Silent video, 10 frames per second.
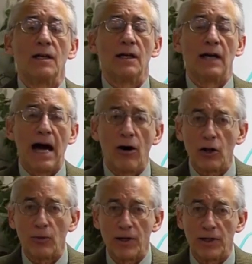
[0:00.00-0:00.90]
uh,
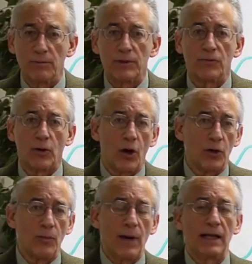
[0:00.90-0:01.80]
algorithms for
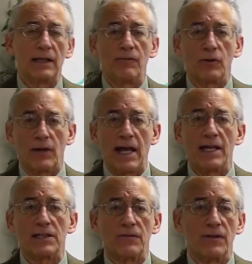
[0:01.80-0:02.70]
auto bilevel or
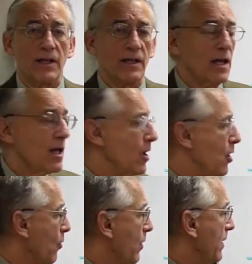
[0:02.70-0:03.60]
ASV,
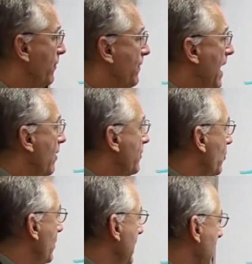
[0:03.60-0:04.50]
we have found that we